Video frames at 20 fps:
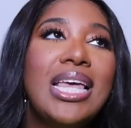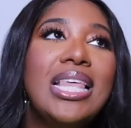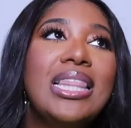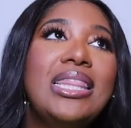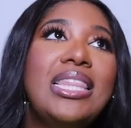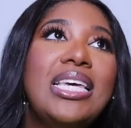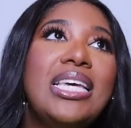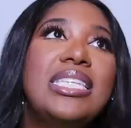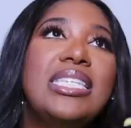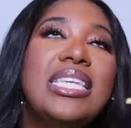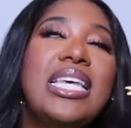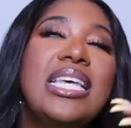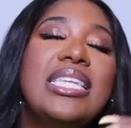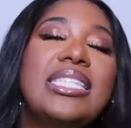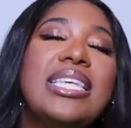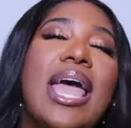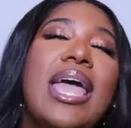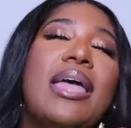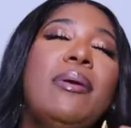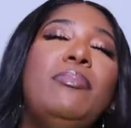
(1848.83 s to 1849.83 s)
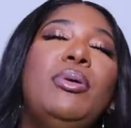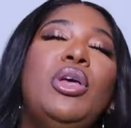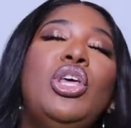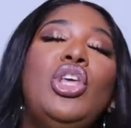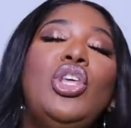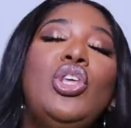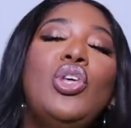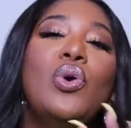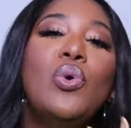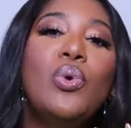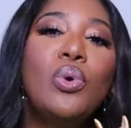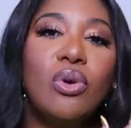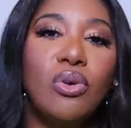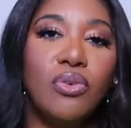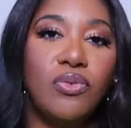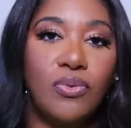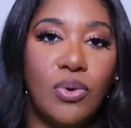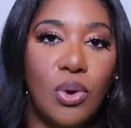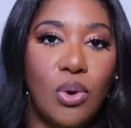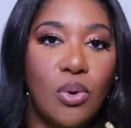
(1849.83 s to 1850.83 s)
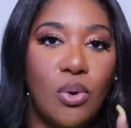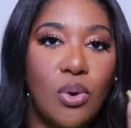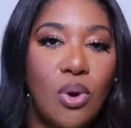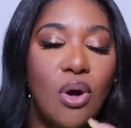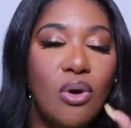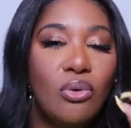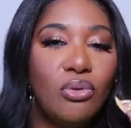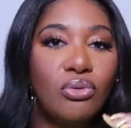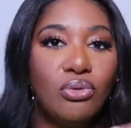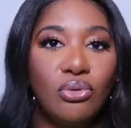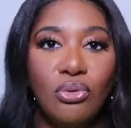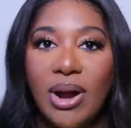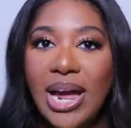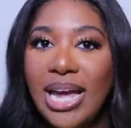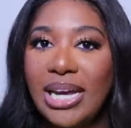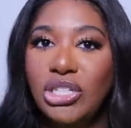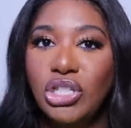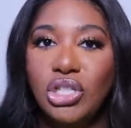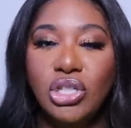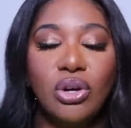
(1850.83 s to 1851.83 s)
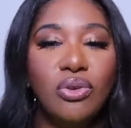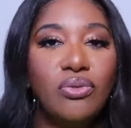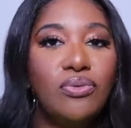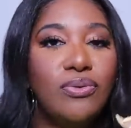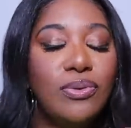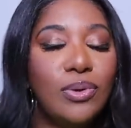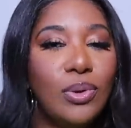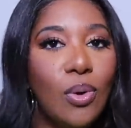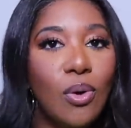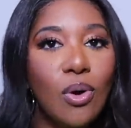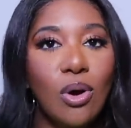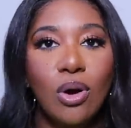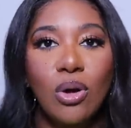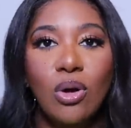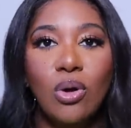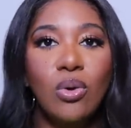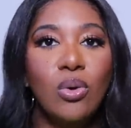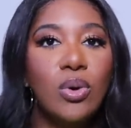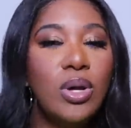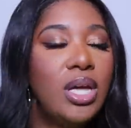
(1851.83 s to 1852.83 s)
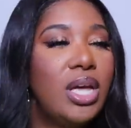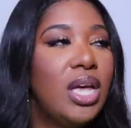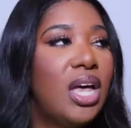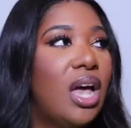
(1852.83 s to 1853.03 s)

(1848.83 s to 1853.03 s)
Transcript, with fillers: This is a beautiful, fresh, floral,